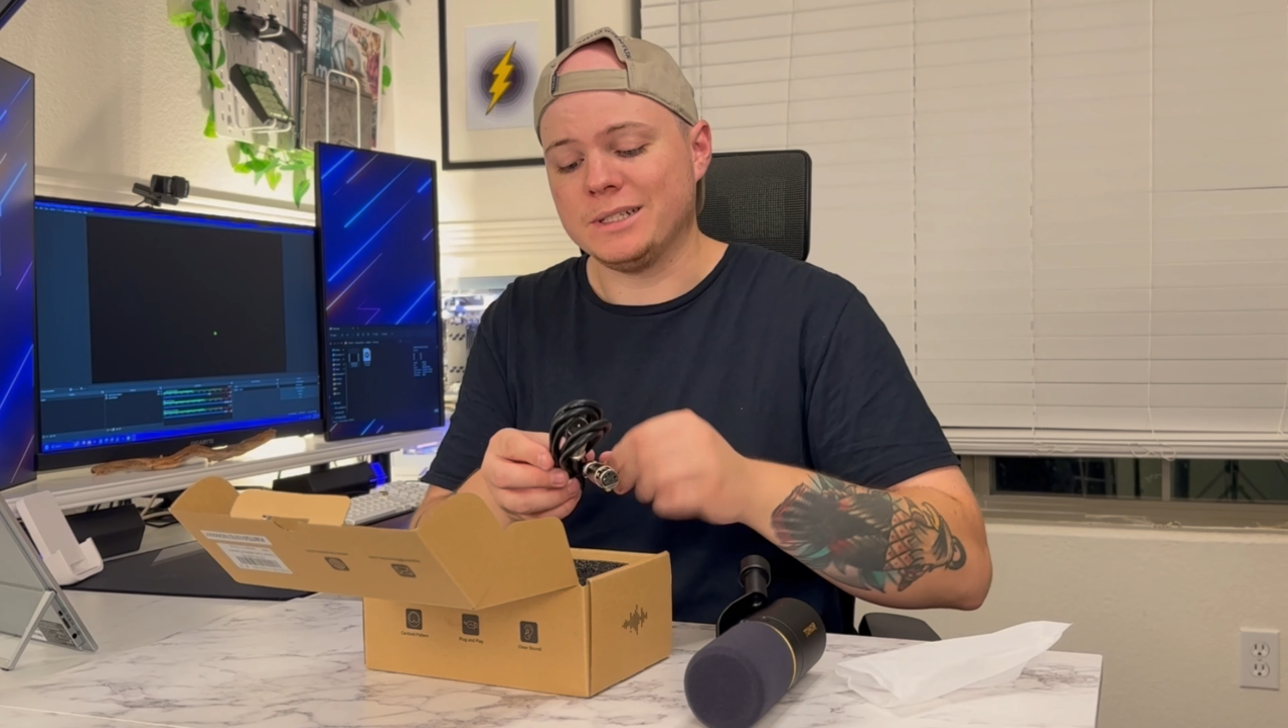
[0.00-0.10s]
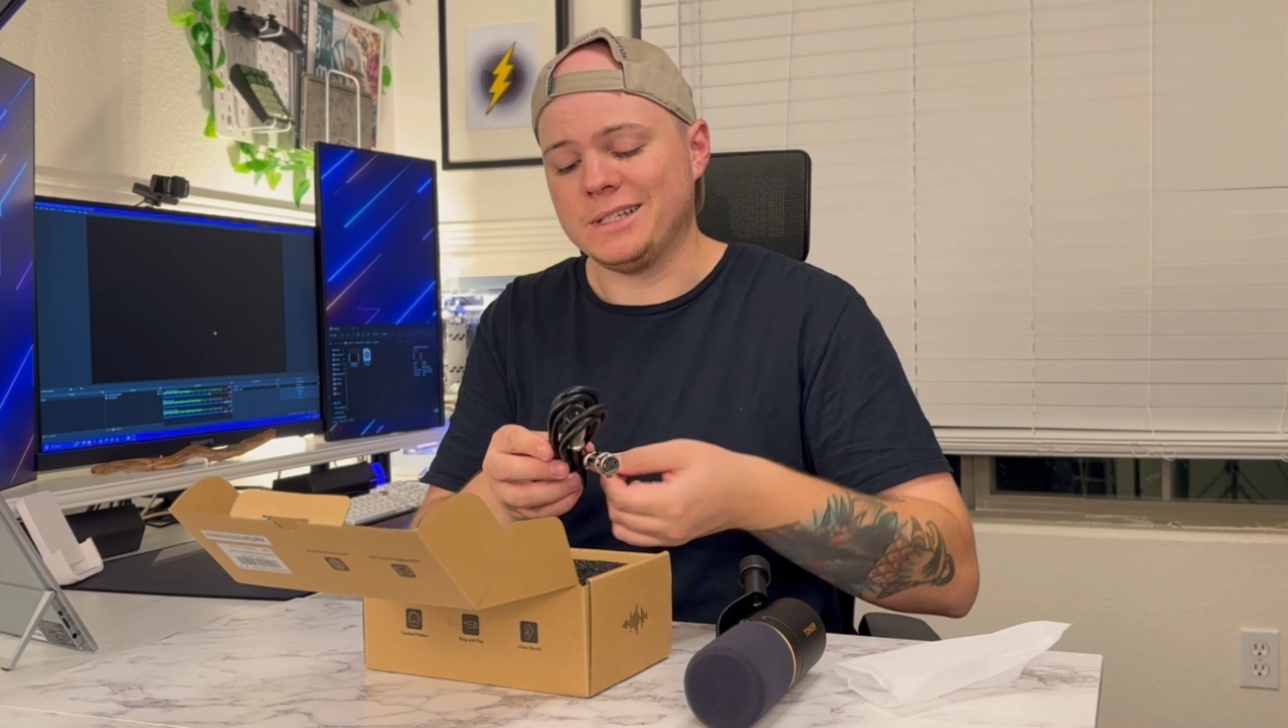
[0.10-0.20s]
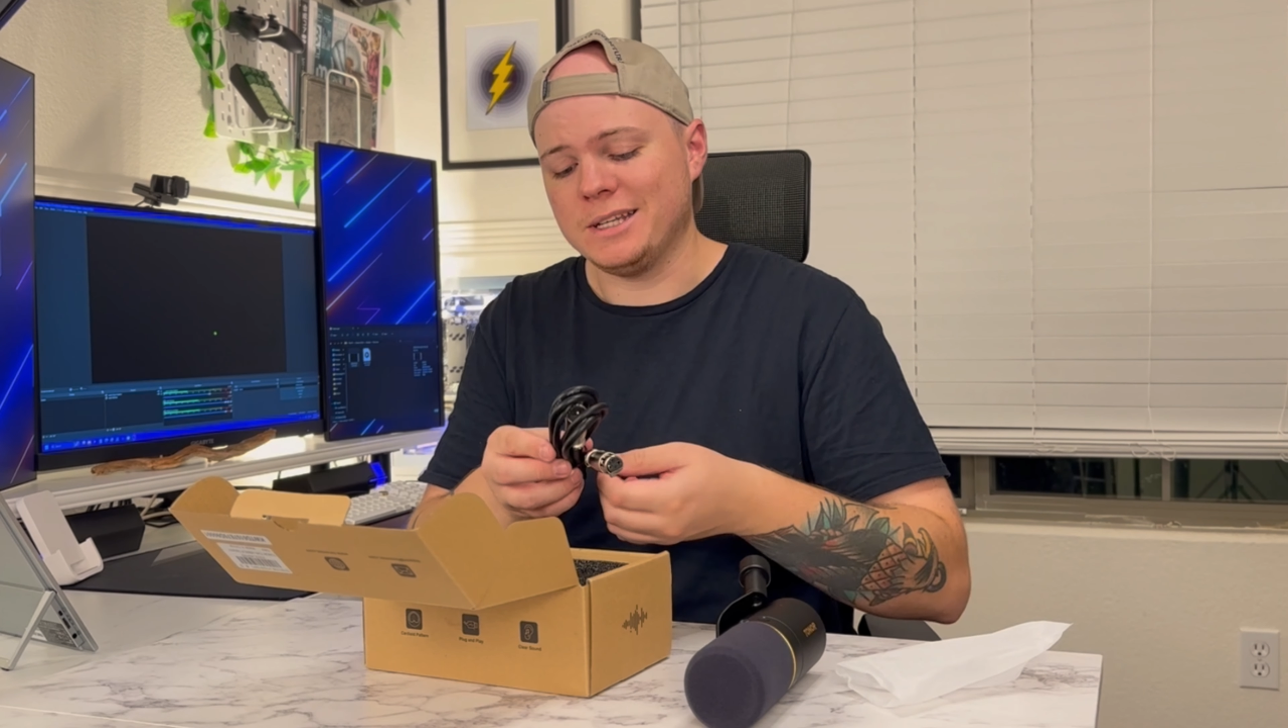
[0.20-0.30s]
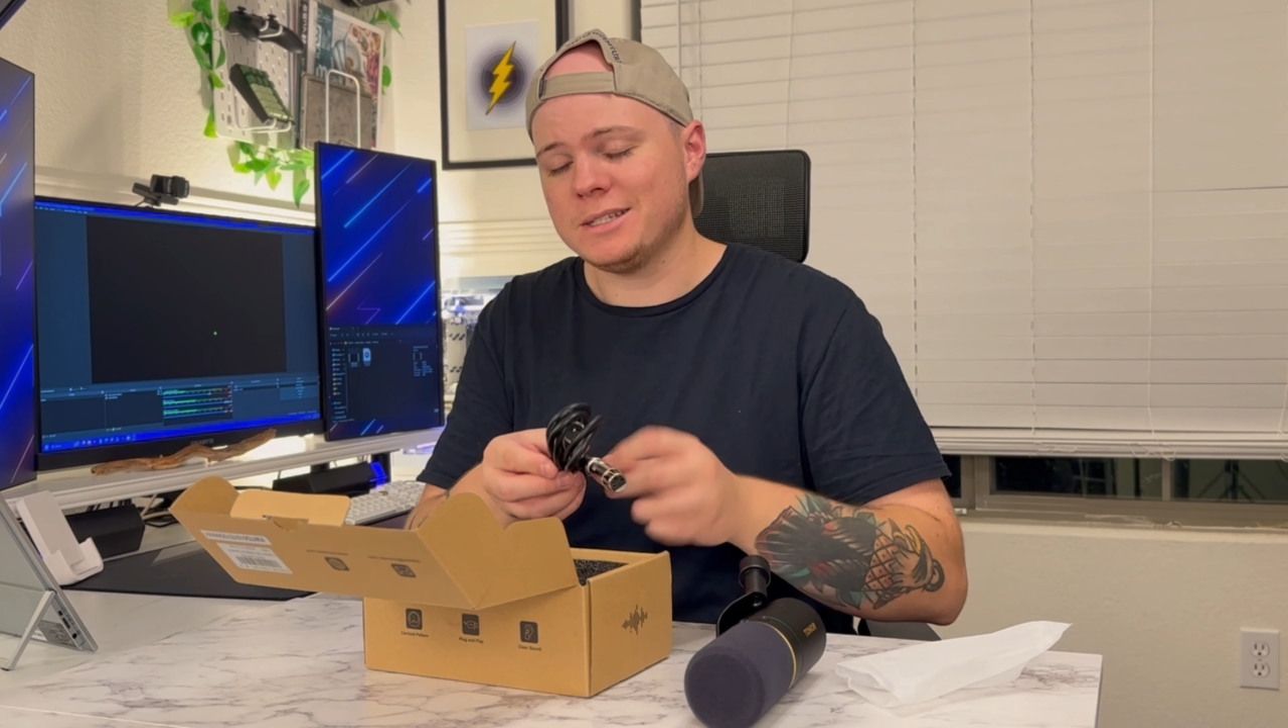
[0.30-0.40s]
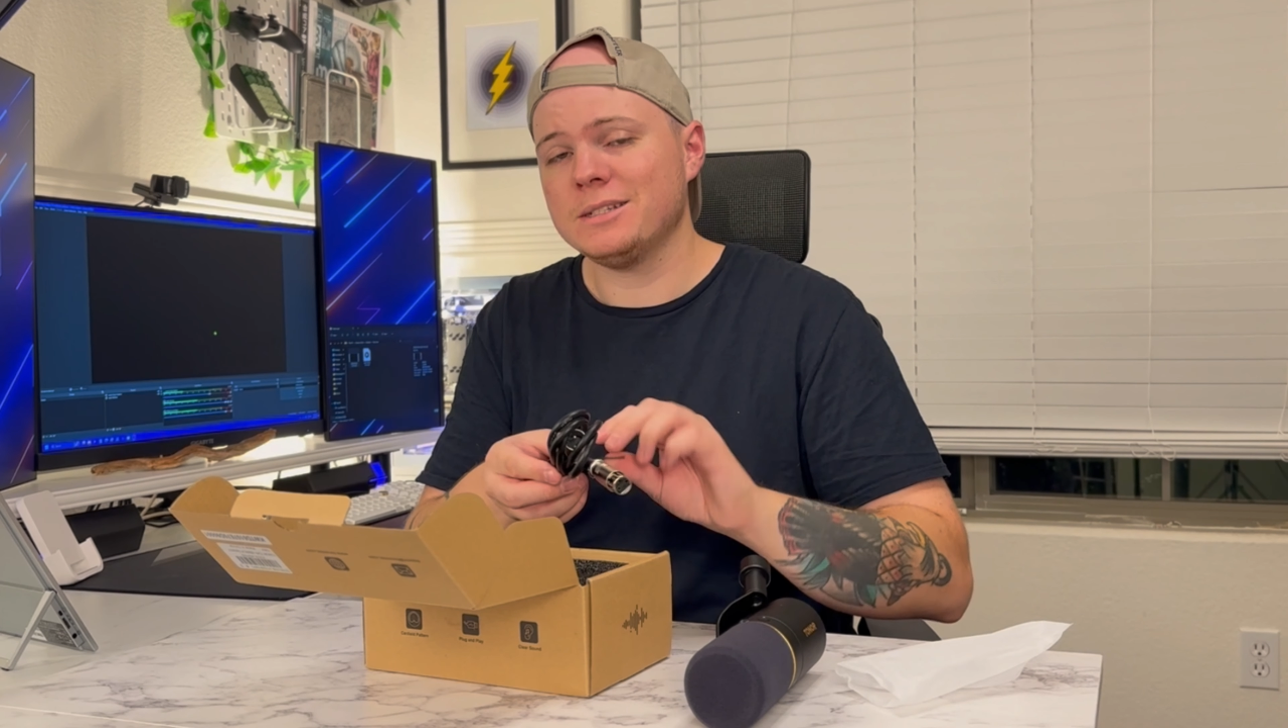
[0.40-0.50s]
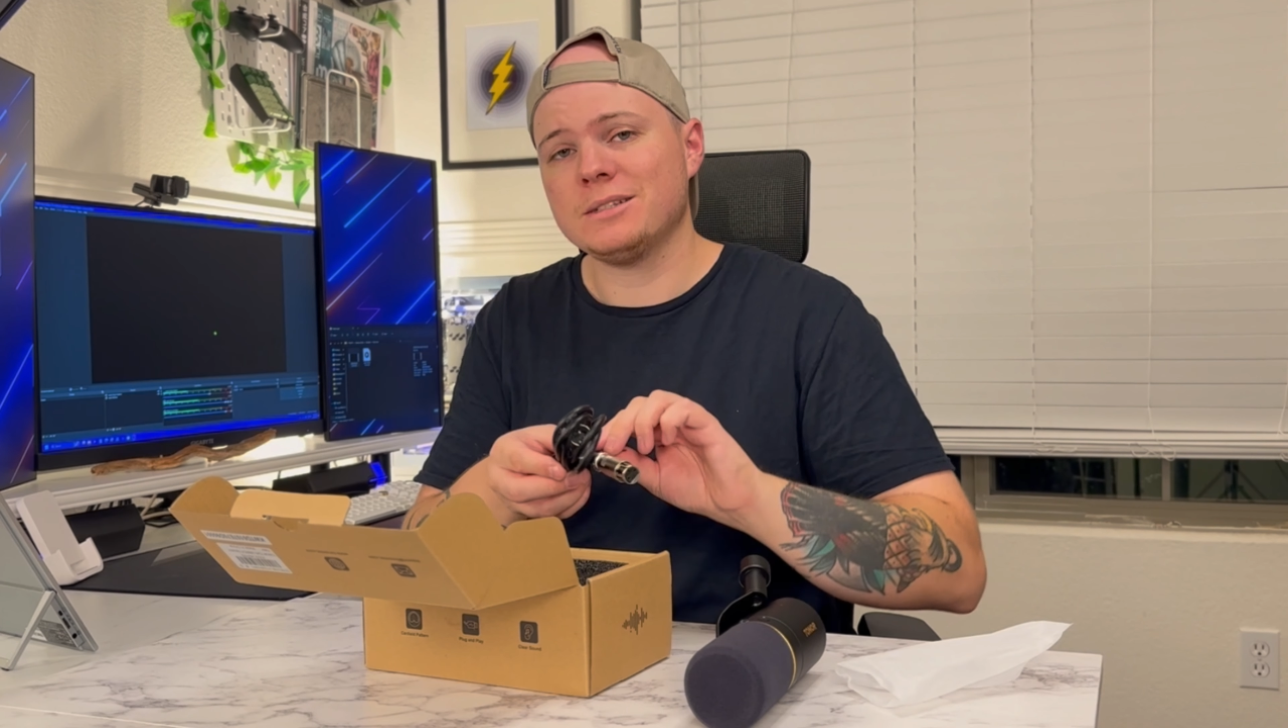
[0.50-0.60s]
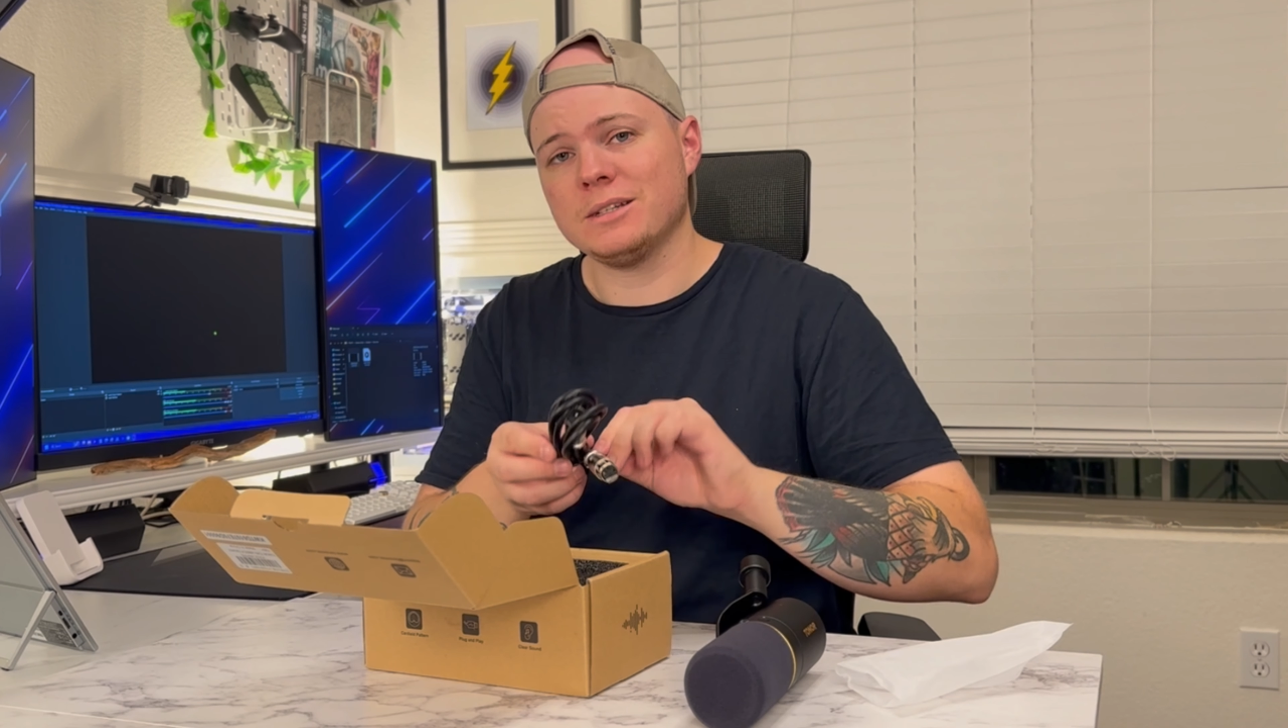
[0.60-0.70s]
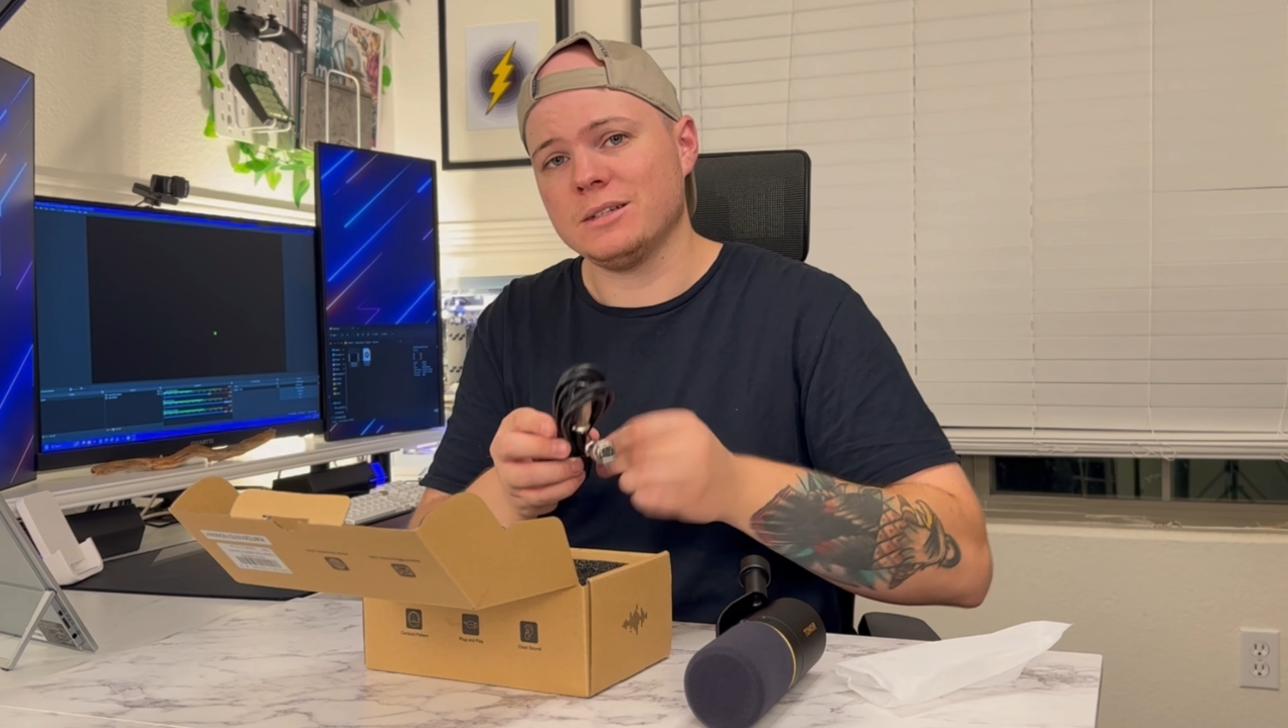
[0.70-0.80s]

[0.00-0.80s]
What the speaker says: decent